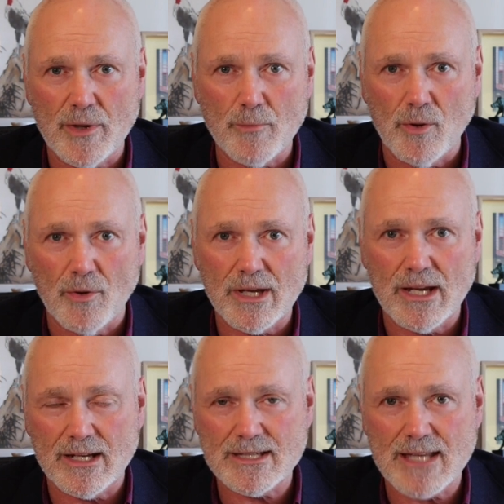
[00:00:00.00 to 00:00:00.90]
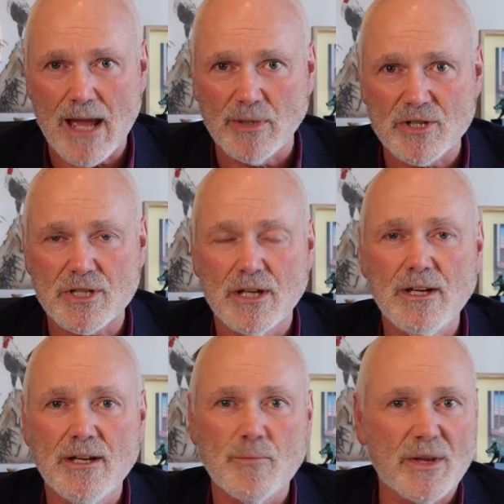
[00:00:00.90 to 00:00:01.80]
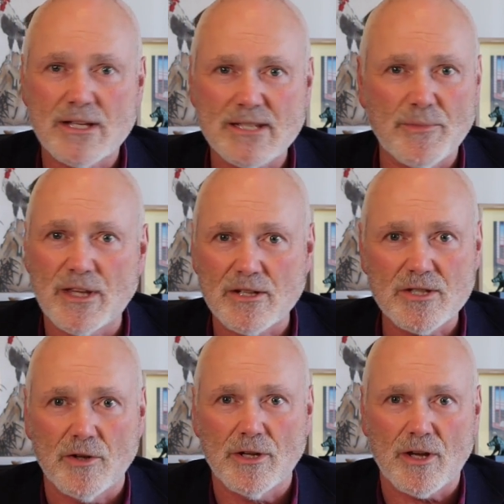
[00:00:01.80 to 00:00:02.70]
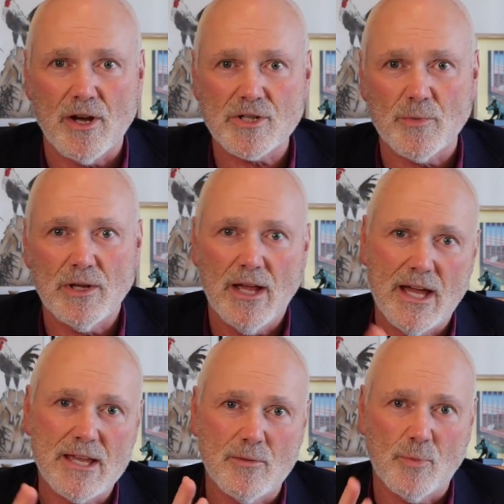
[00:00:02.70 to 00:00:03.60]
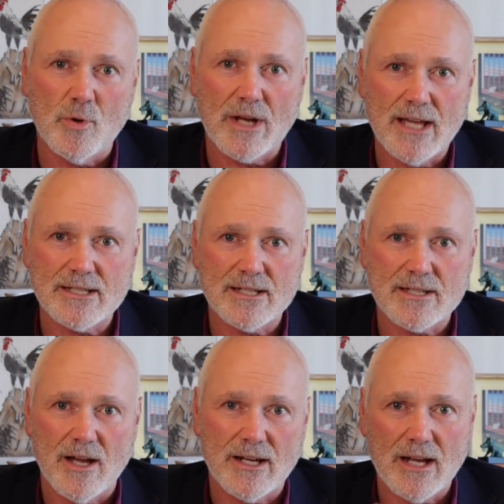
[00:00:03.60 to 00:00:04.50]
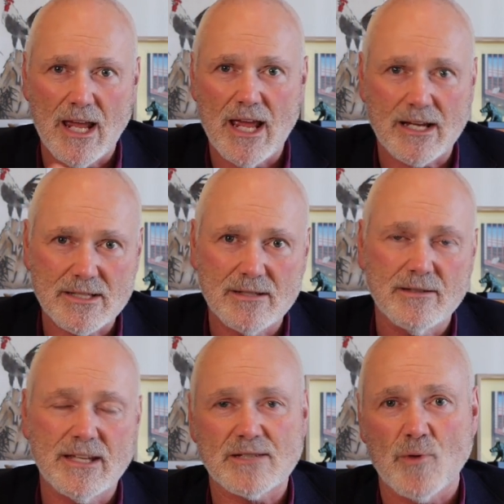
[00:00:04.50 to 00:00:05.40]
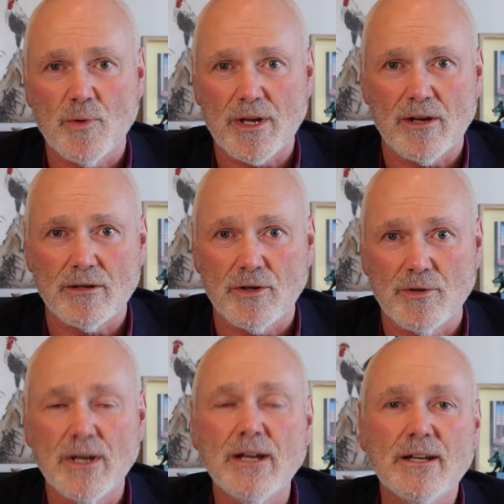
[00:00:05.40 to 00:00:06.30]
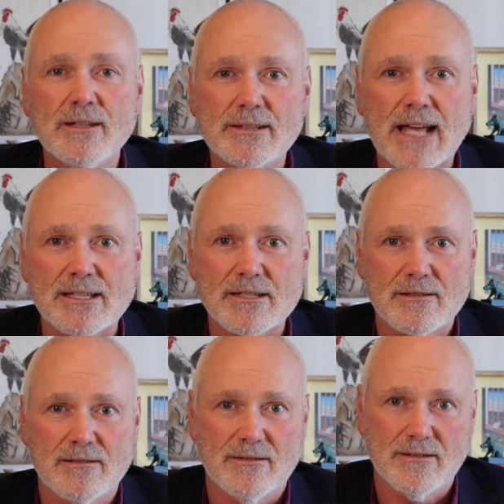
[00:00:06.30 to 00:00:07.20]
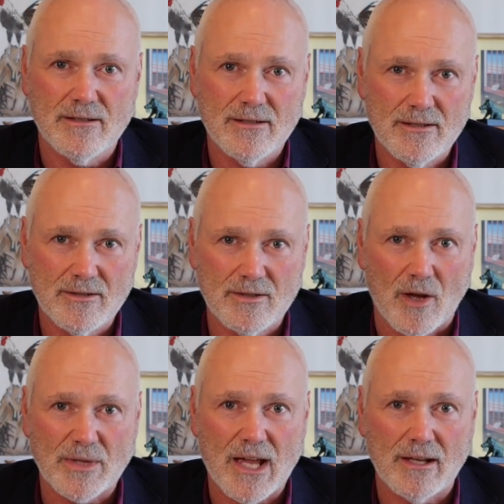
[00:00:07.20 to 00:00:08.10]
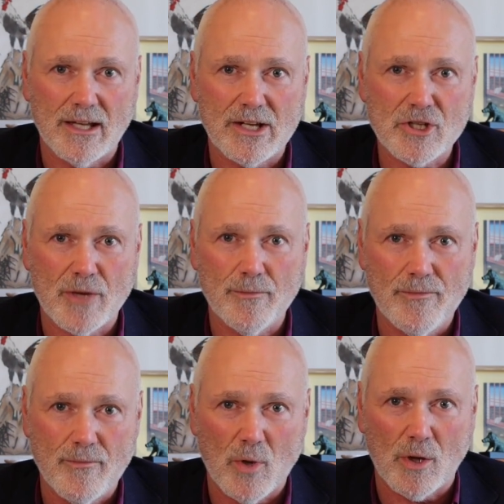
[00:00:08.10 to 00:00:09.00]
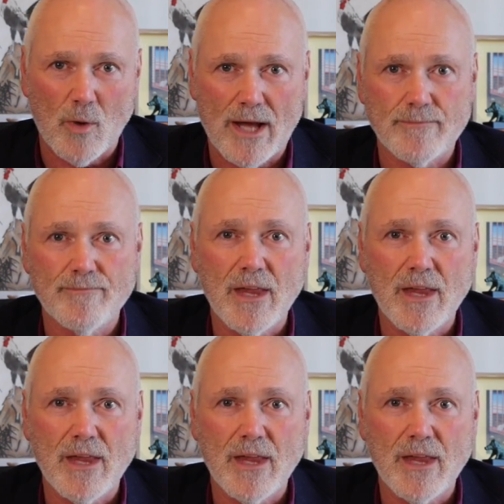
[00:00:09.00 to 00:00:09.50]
employee and established, but there's something that's not negotiable. Hey, the board has decided X, that's what we're going to do. That's top-down leadership, model one.